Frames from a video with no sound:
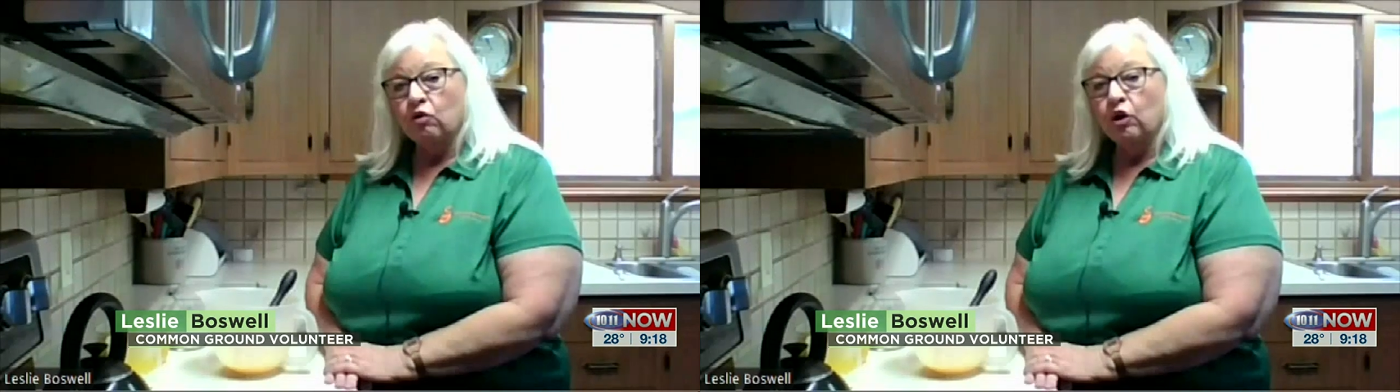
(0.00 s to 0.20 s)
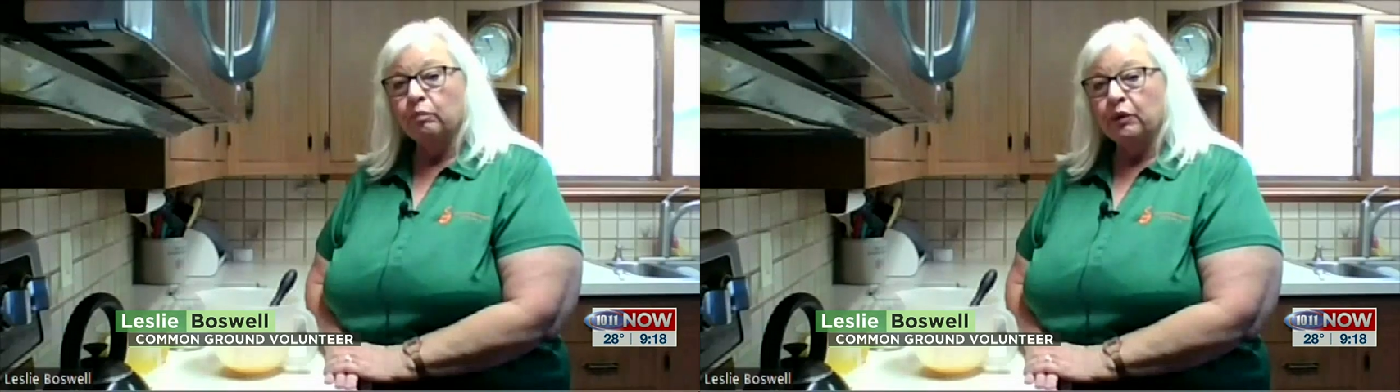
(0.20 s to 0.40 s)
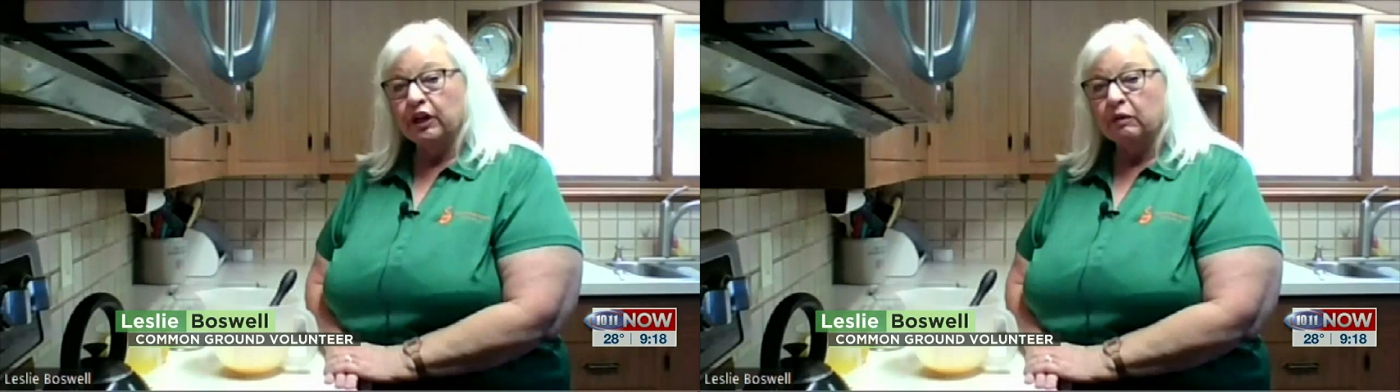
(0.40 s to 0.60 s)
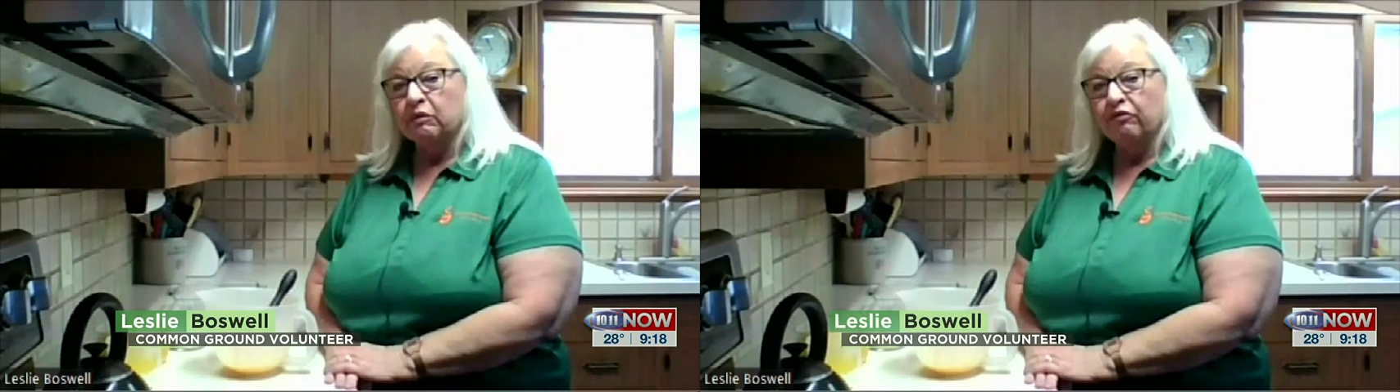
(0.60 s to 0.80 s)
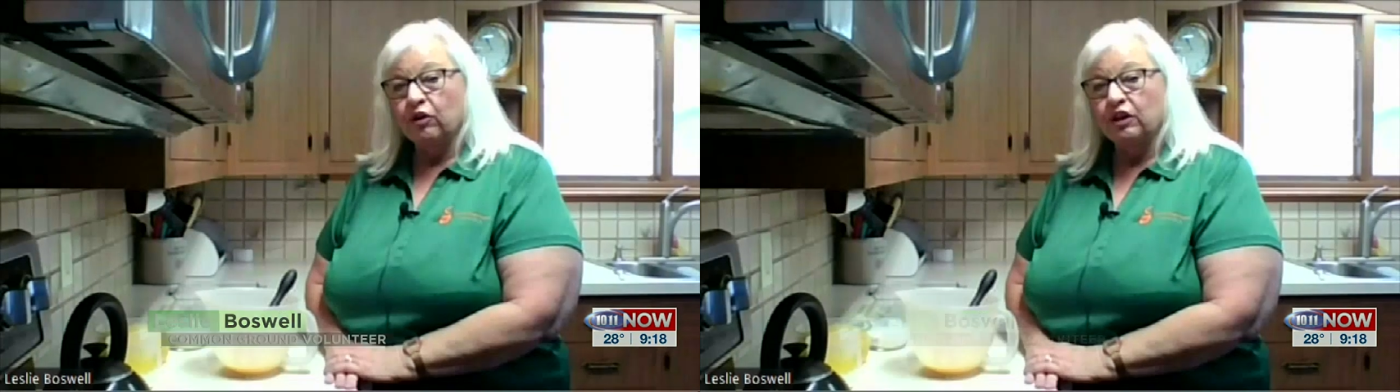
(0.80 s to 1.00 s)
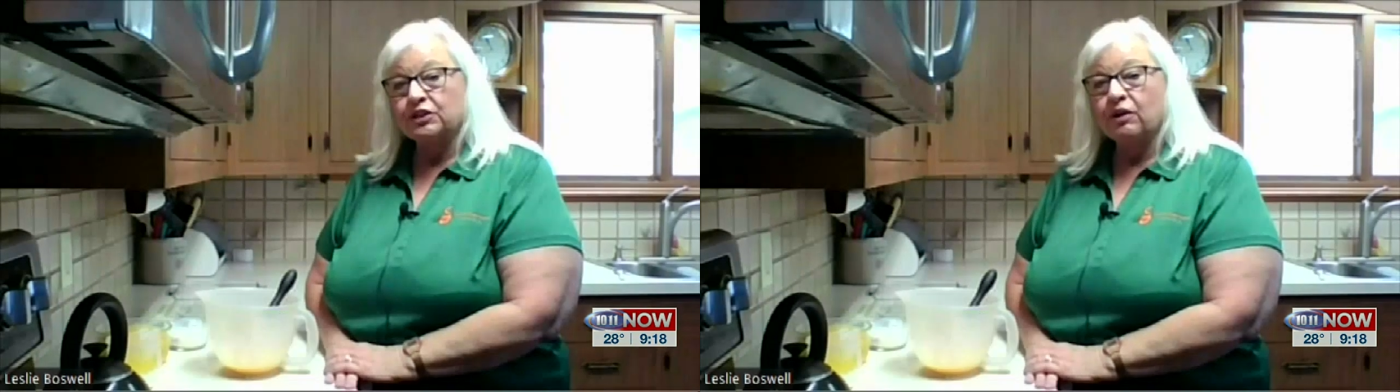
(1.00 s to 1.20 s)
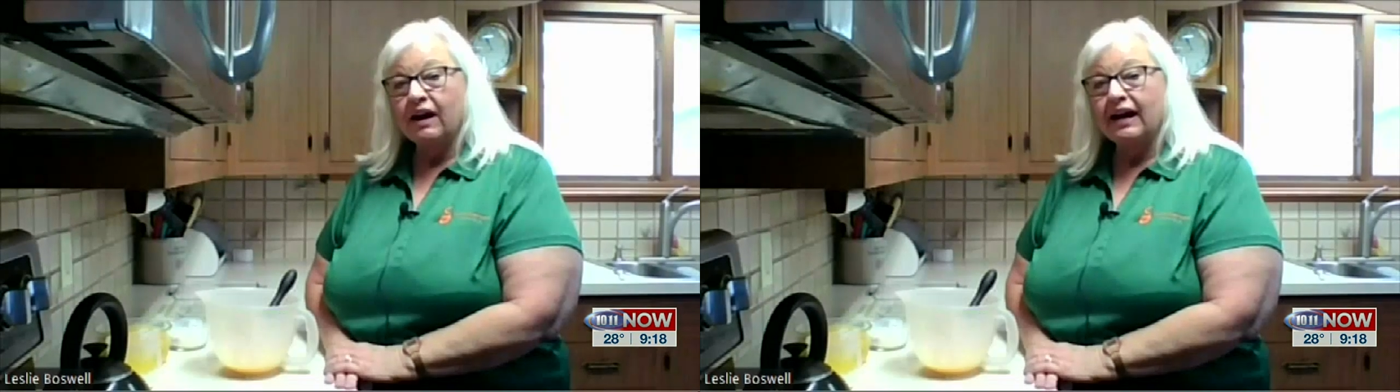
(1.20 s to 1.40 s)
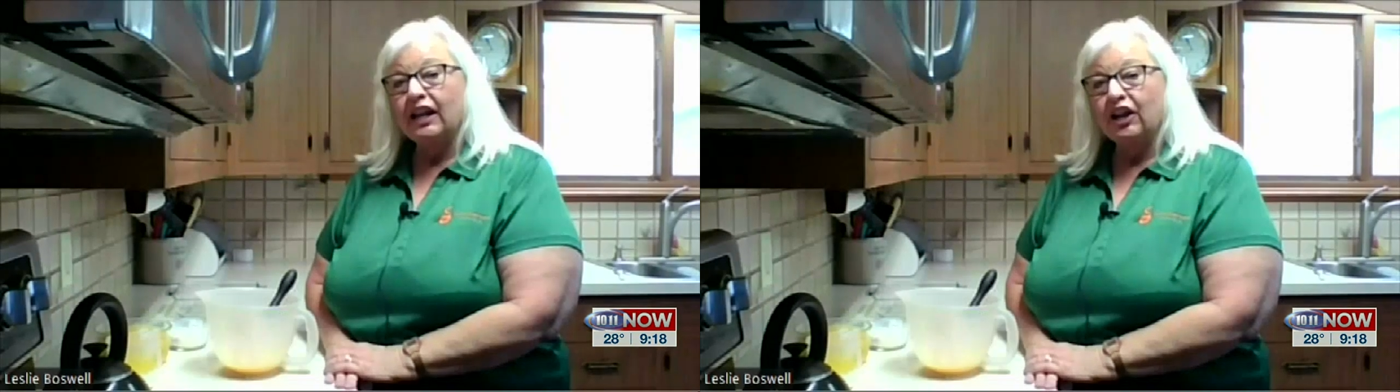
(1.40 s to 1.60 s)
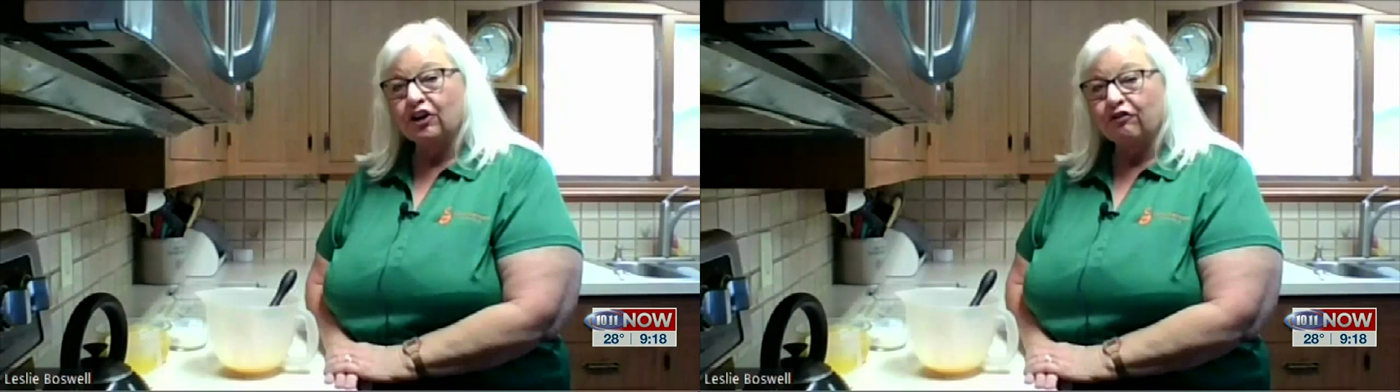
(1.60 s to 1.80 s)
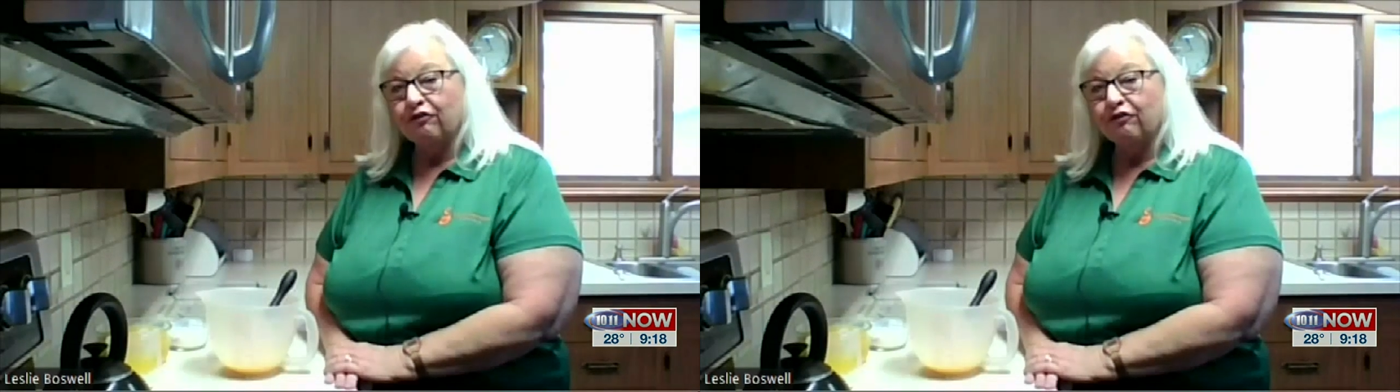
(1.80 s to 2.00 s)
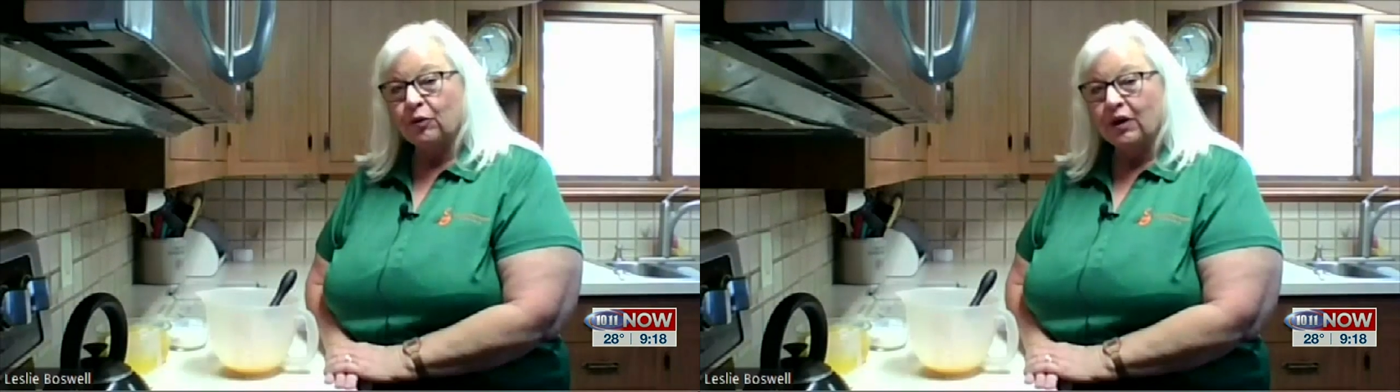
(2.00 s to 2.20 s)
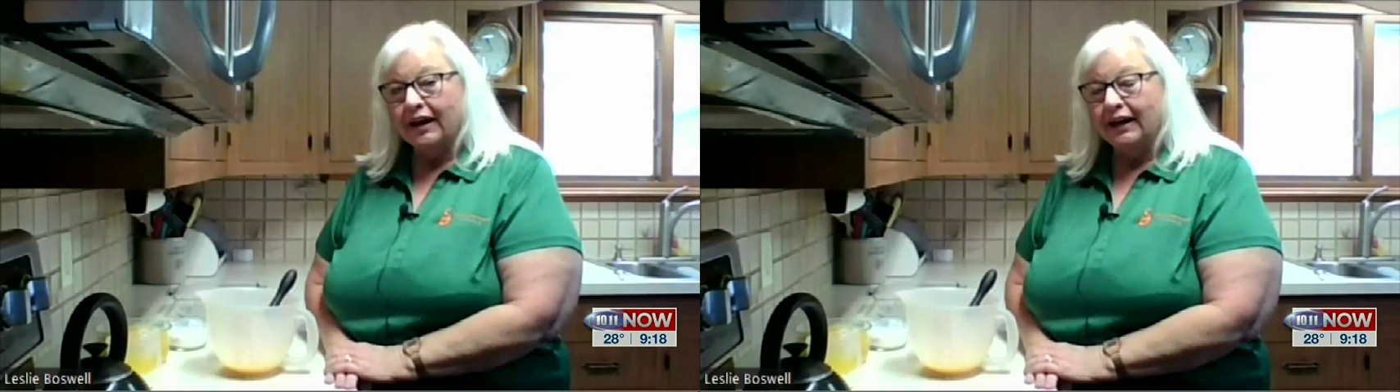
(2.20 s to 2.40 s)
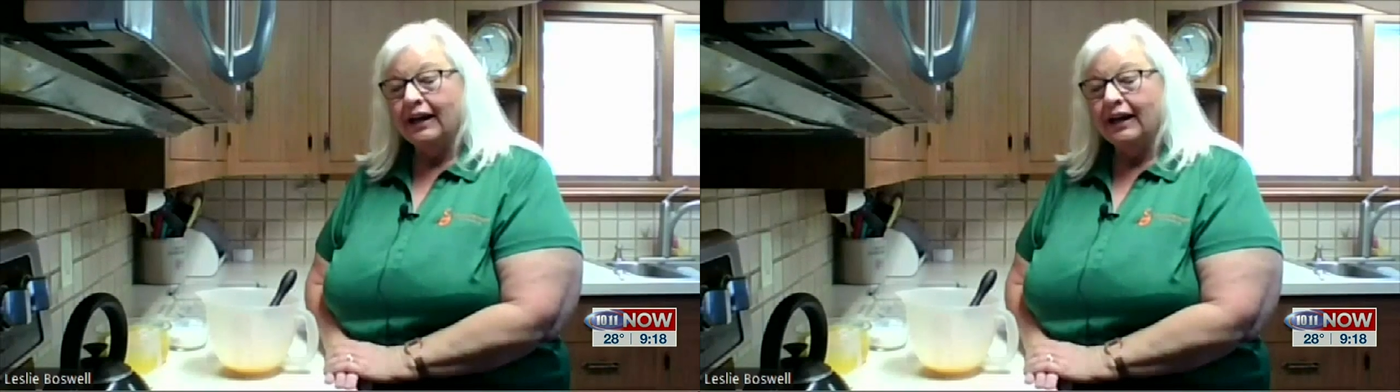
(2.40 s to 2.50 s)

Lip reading: corn pudding before. So I looked for one